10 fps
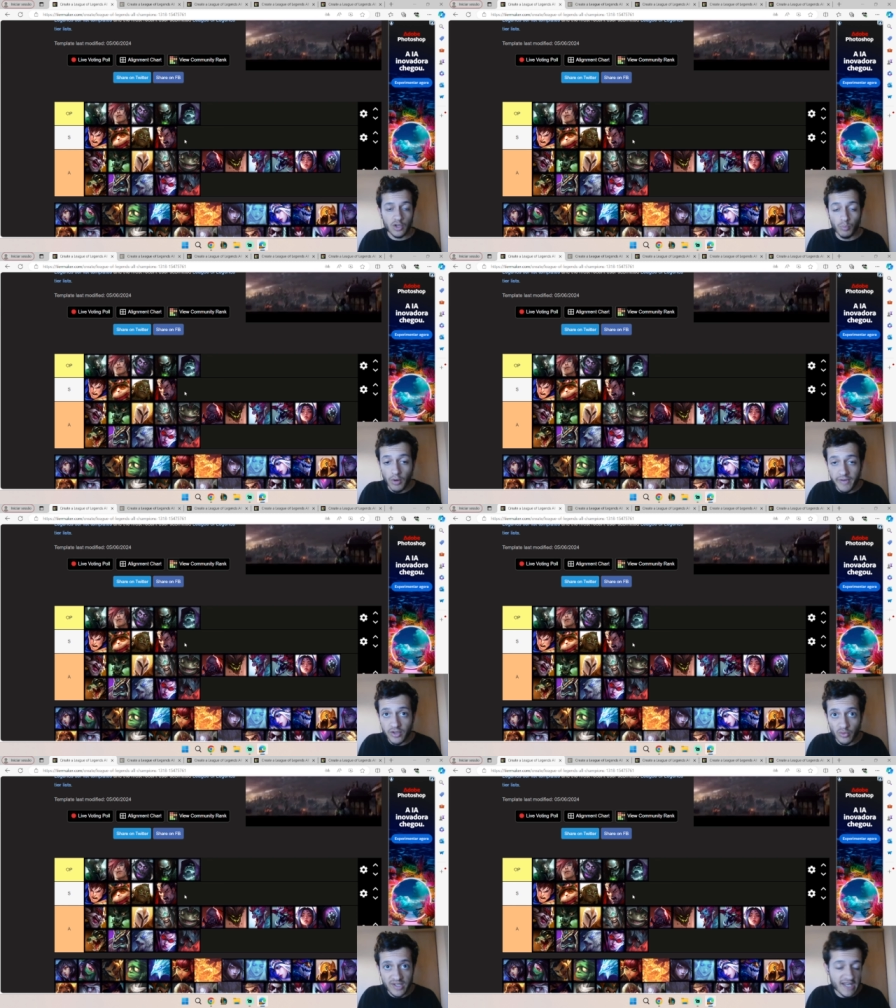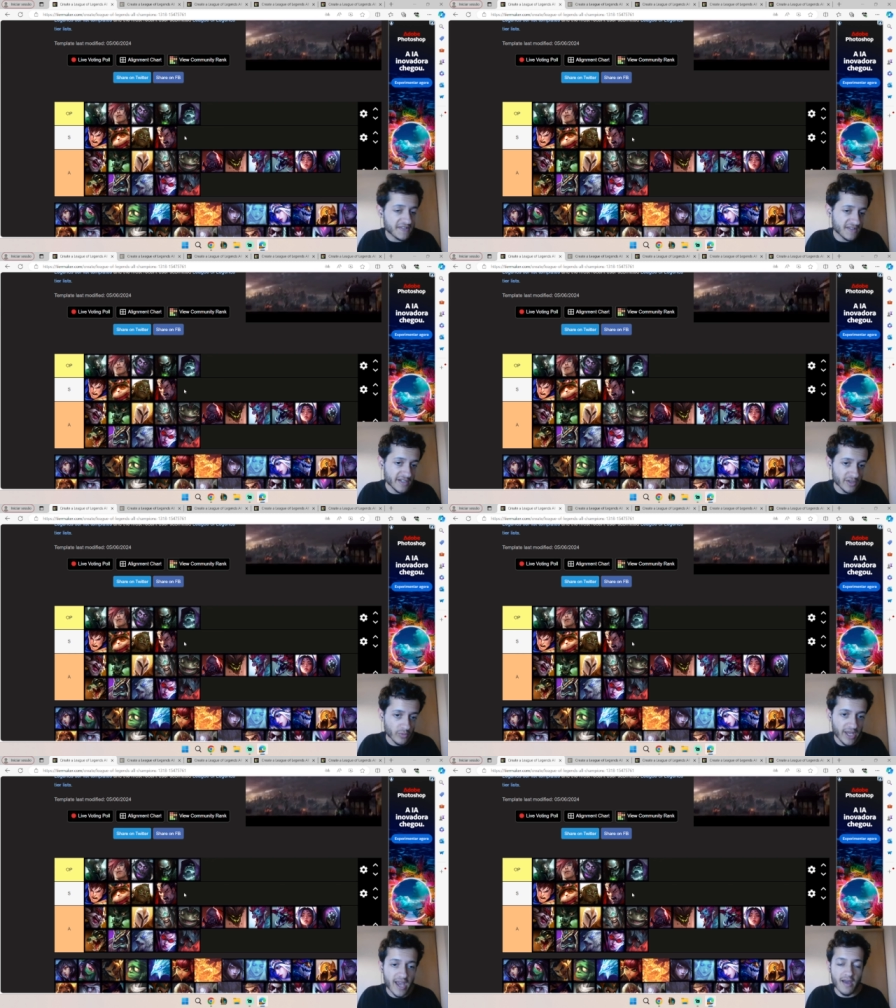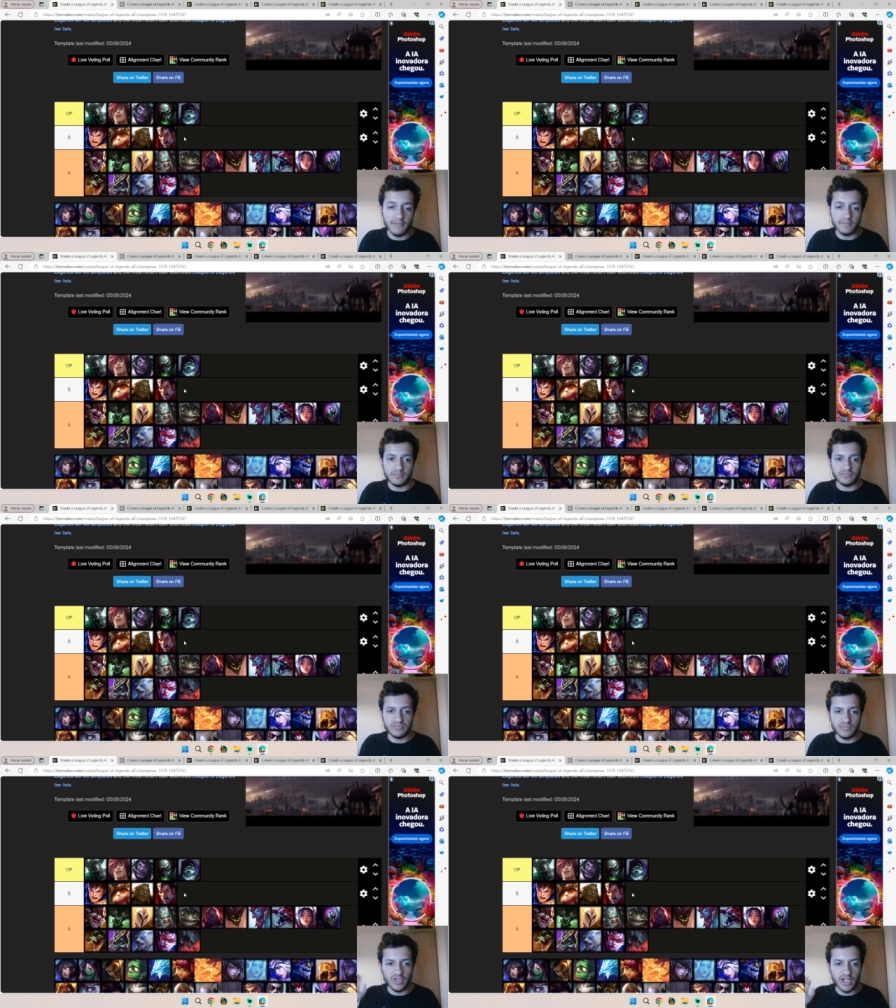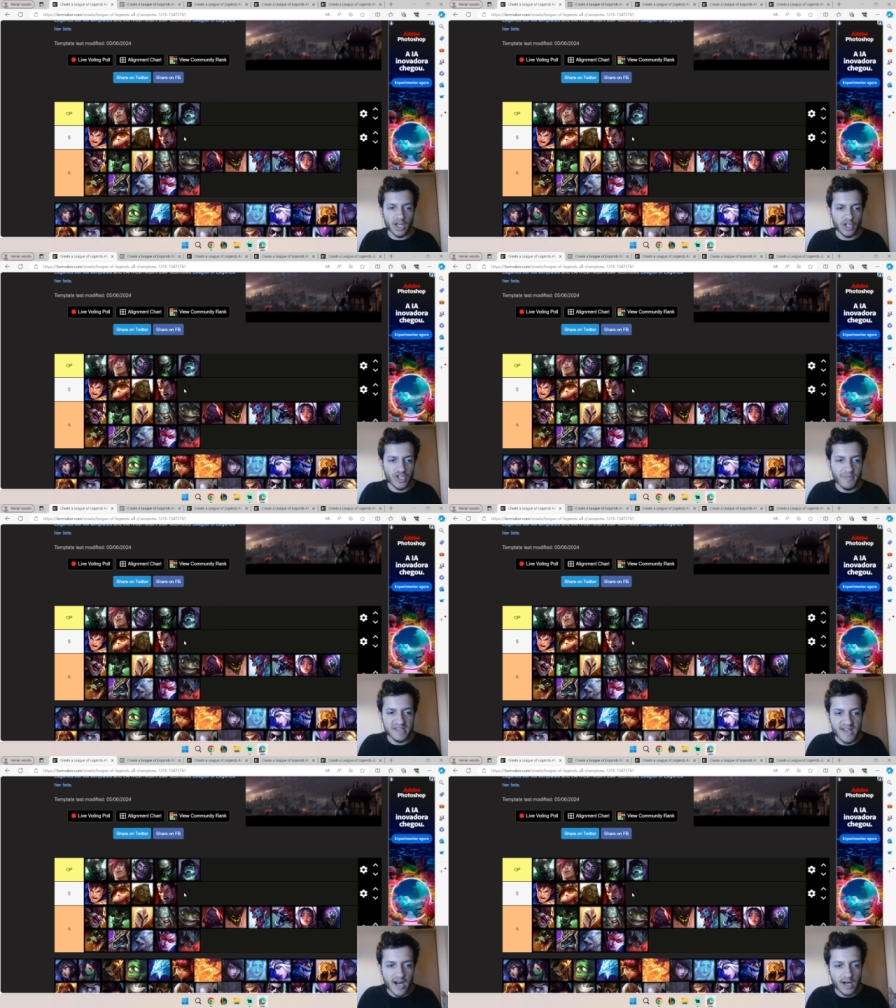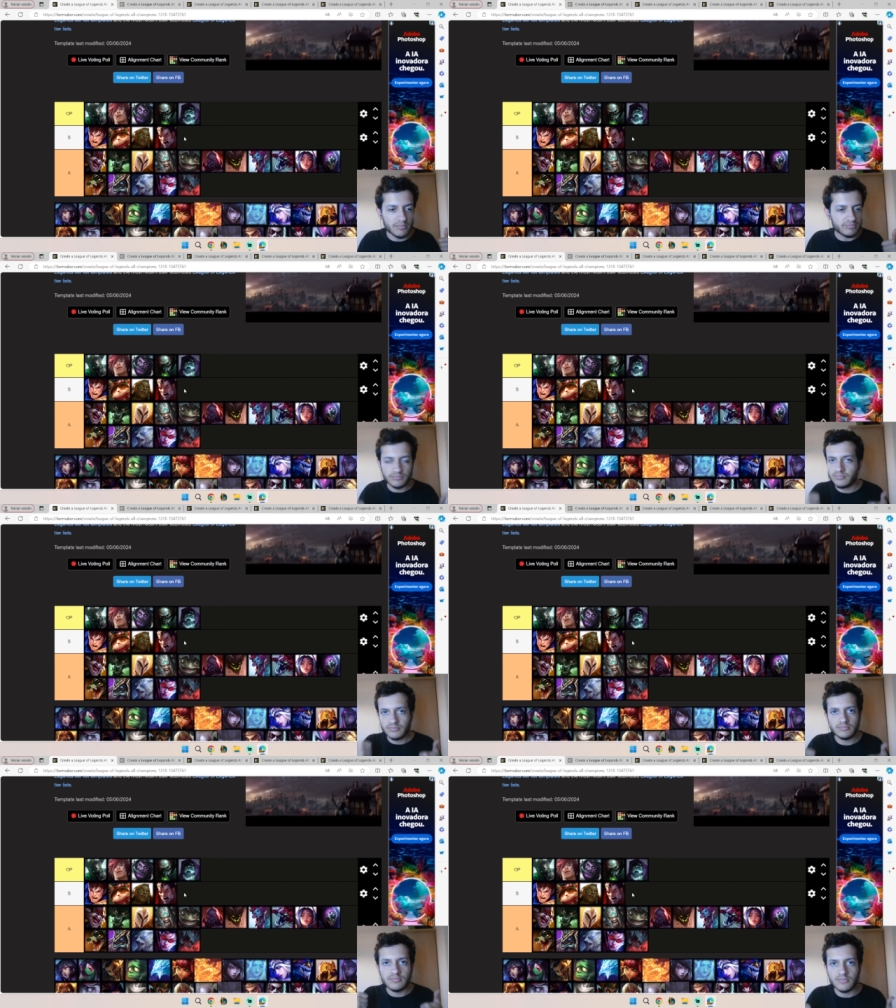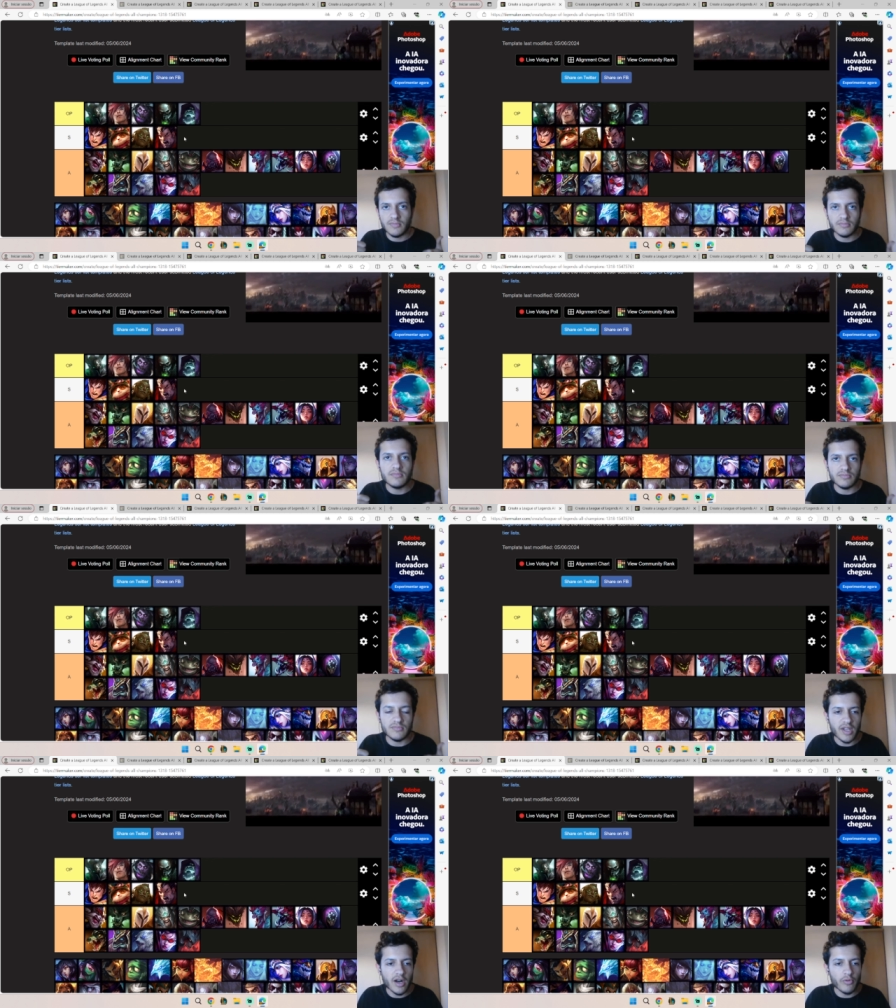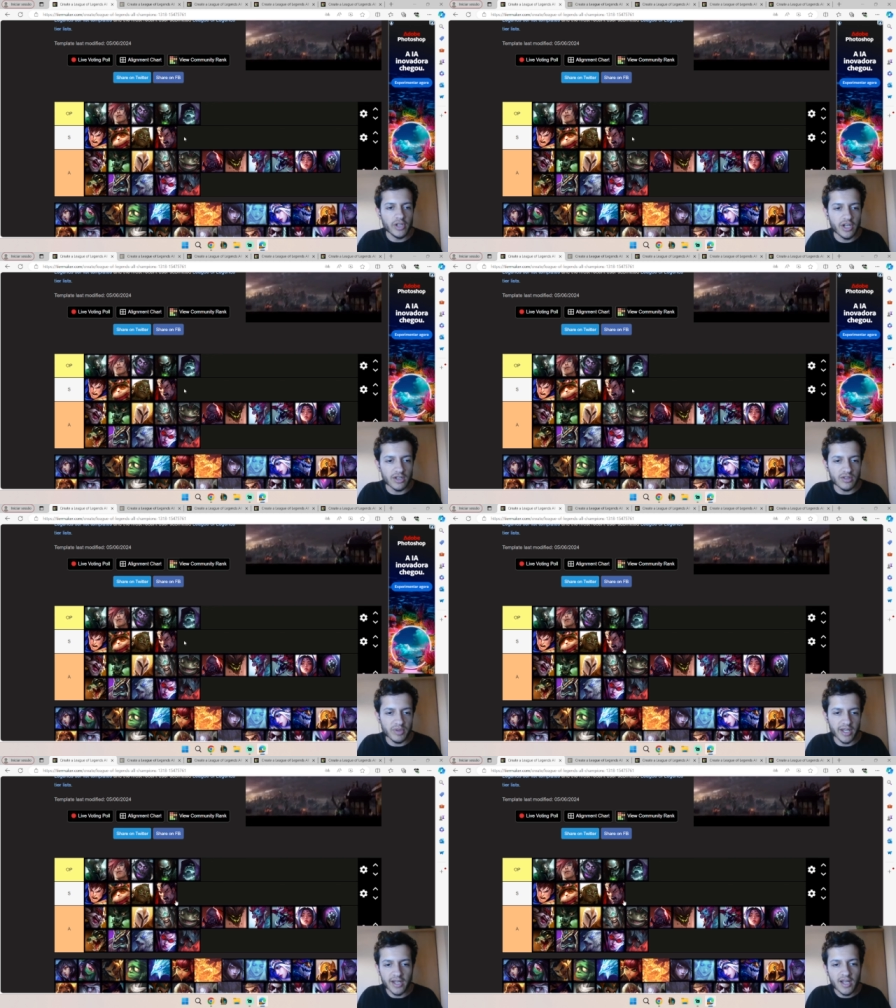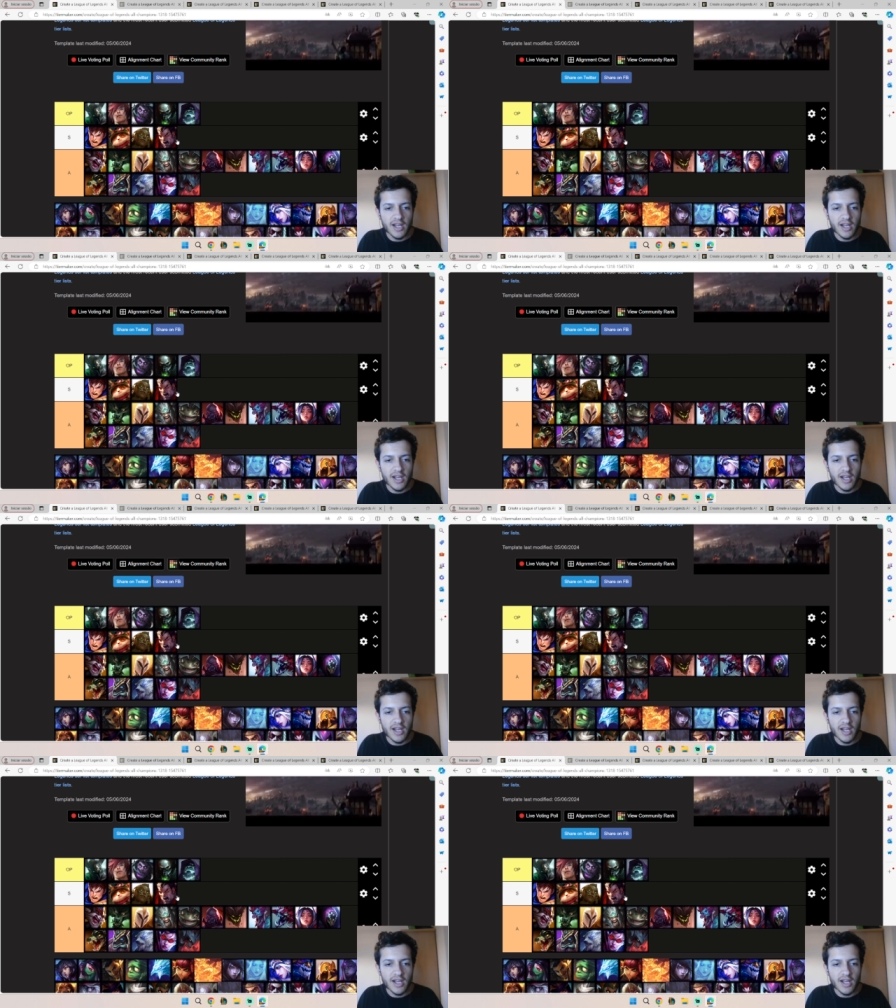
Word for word: Moving to the S tier, we have the champions that are that are really good to play.